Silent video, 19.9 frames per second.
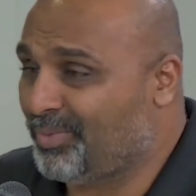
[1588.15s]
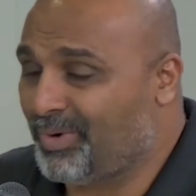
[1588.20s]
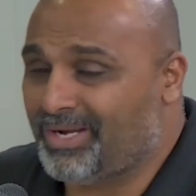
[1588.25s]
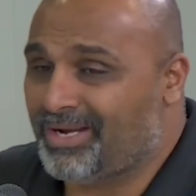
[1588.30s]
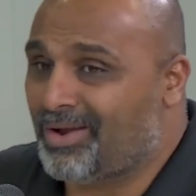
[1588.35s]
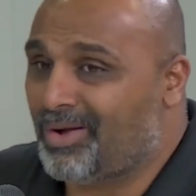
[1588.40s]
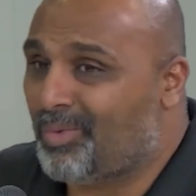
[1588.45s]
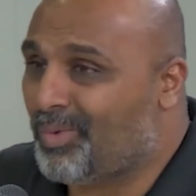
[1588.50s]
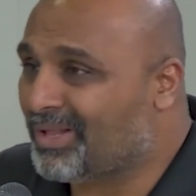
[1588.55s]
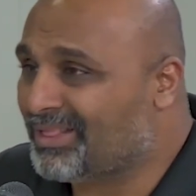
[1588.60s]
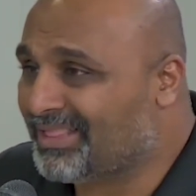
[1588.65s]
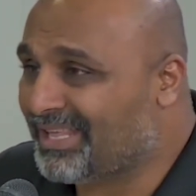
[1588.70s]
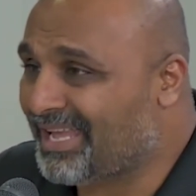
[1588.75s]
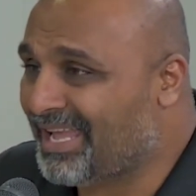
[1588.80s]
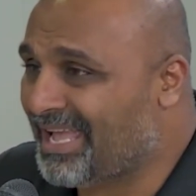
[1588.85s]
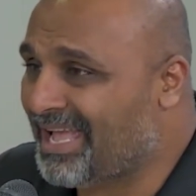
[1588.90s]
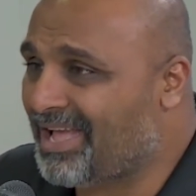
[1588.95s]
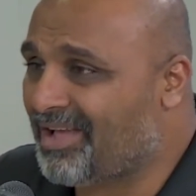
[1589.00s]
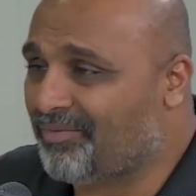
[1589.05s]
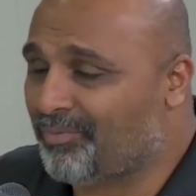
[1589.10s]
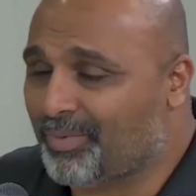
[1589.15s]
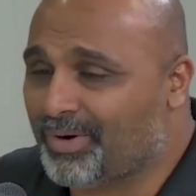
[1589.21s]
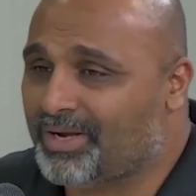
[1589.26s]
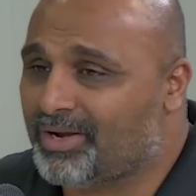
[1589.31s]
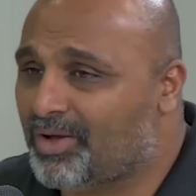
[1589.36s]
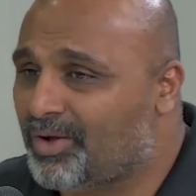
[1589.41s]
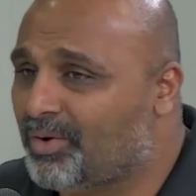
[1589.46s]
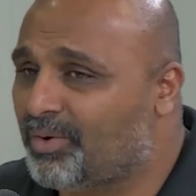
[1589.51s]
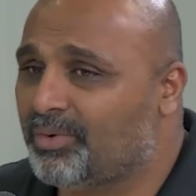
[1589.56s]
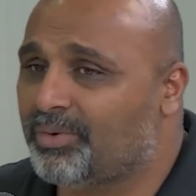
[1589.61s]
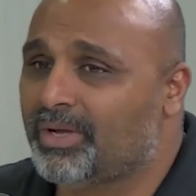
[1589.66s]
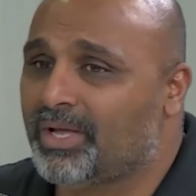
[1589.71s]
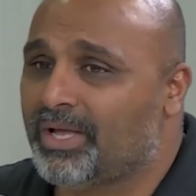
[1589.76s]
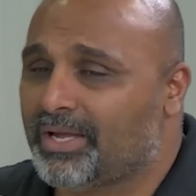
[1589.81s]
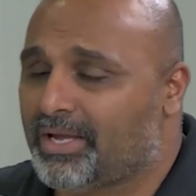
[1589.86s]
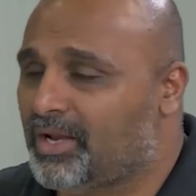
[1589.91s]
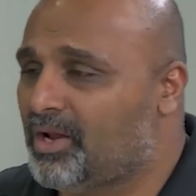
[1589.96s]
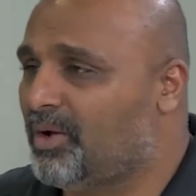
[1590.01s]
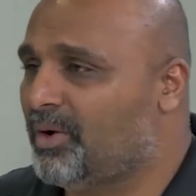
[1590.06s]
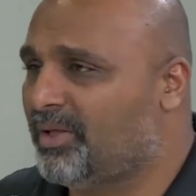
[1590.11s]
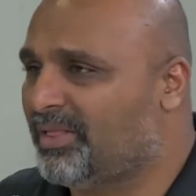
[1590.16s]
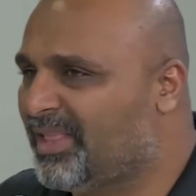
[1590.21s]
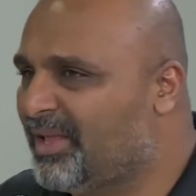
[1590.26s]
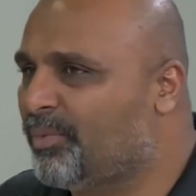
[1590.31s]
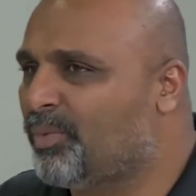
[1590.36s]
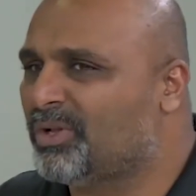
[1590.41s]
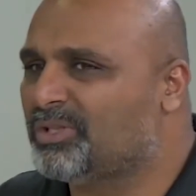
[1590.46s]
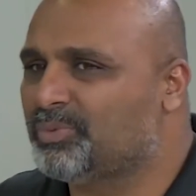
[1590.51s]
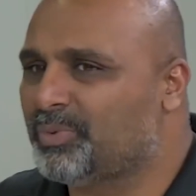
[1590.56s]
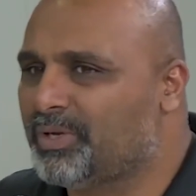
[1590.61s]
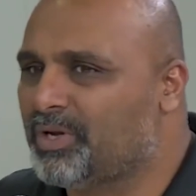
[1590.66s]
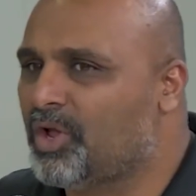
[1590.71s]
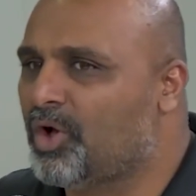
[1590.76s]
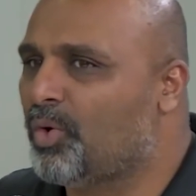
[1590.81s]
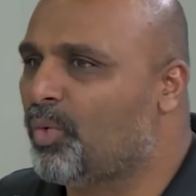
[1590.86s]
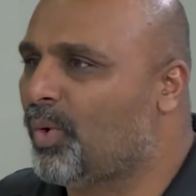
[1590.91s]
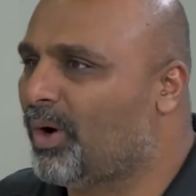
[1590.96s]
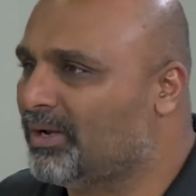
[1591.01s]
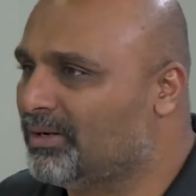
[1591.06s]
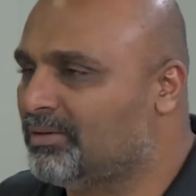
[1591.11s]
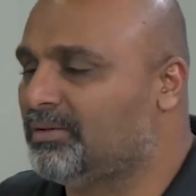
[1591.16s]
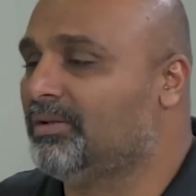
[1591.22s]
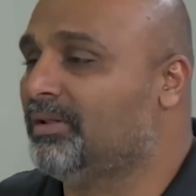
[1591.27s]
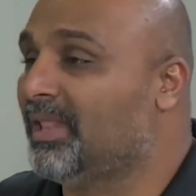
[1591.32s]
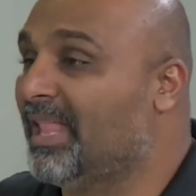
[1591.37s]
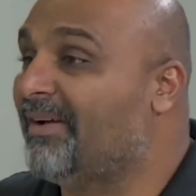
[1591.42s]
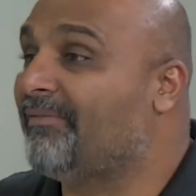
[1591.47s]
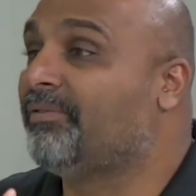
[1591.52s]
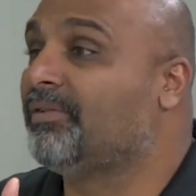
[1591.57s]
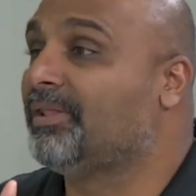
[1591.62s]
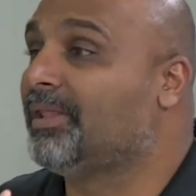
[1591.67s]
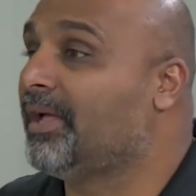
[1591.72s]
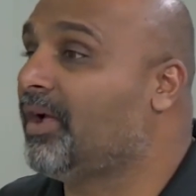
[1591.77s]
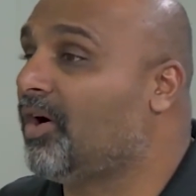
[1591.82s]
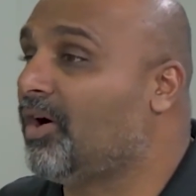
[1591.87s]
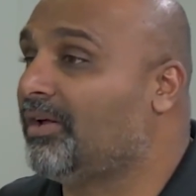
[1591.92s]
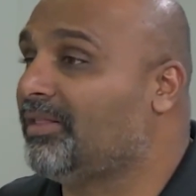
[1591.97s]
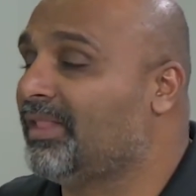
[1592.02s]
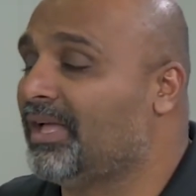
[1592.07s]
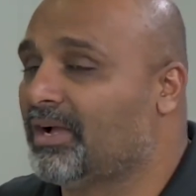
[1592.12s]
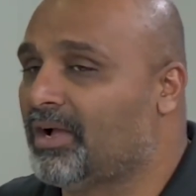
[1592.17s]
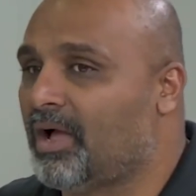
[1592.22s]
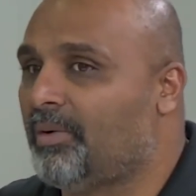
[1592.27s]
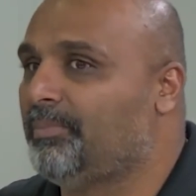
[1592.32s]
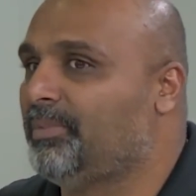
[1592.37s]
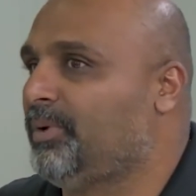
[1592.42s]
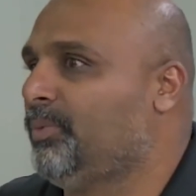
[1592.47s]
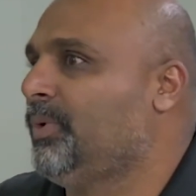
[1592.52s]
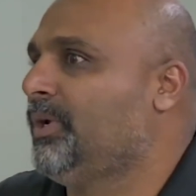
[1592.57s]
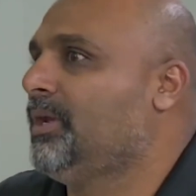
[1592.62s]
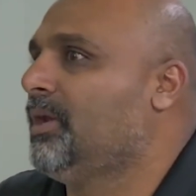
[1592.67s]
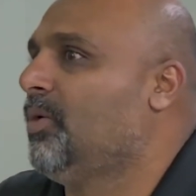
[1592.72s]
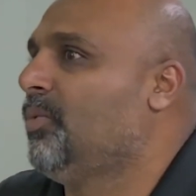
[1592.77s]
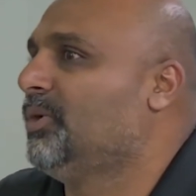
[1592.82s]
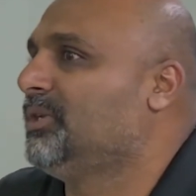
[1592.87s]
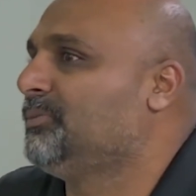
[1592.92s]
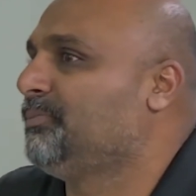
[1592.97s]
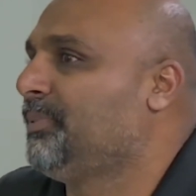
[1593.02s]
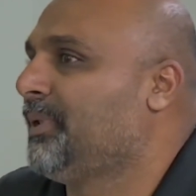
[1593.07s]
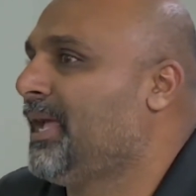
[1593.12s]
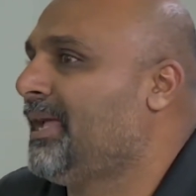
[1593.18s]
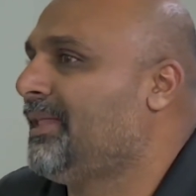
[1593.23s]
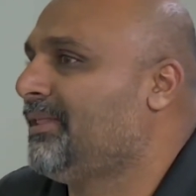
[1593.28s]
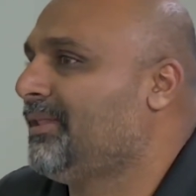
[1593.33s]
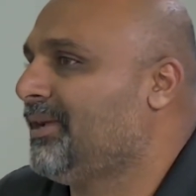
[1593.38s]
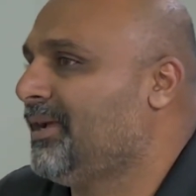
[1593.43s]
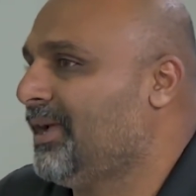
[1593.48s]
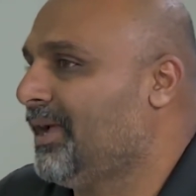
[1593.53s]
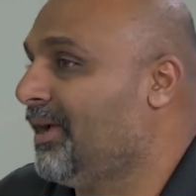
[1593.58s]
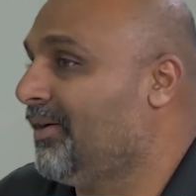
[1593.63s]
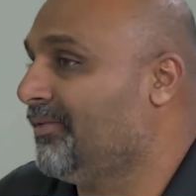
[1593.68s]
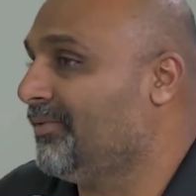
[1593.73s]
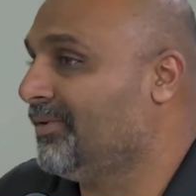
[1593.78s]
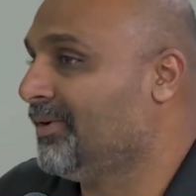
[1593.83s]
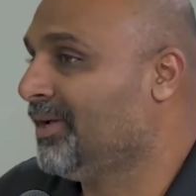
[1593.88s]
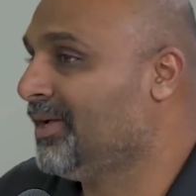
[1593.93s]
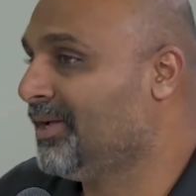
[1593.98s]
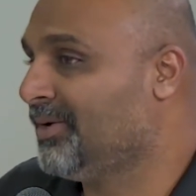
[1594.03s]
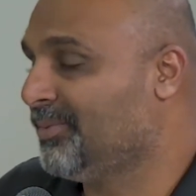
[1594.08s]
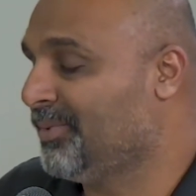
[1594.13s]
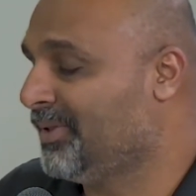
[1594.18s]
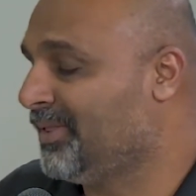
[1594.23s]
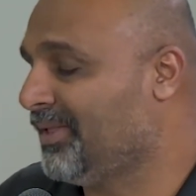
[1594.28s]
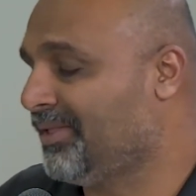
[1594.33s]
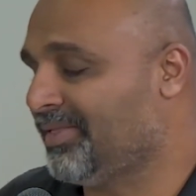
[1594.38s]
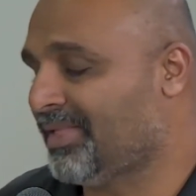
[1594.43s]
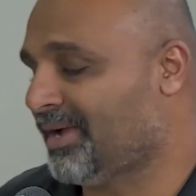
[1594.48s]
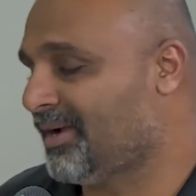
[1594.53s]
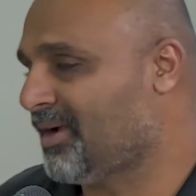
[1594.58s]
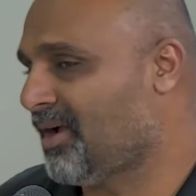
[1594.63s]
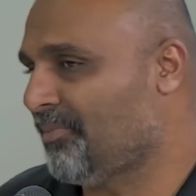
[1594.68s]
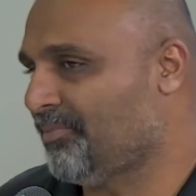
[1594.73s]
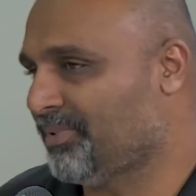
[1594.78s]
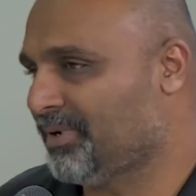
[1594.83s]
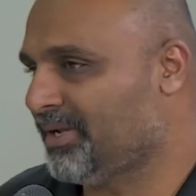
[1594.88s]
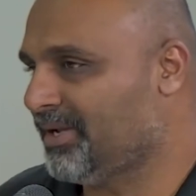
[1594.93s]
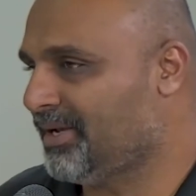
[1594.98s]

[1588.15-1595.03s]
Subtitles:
We know what they have. We know, and then once we know what level they are in that company, we know which plan they have within that company.